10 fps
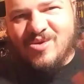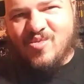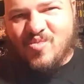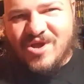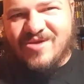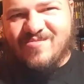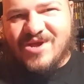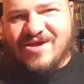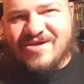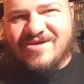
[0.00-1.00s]
way
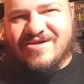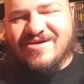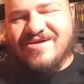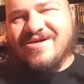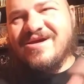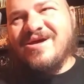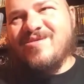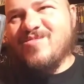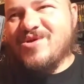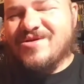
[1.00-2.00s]
back.
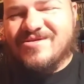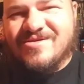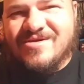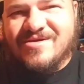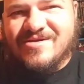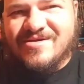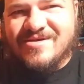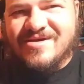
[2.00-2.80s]
But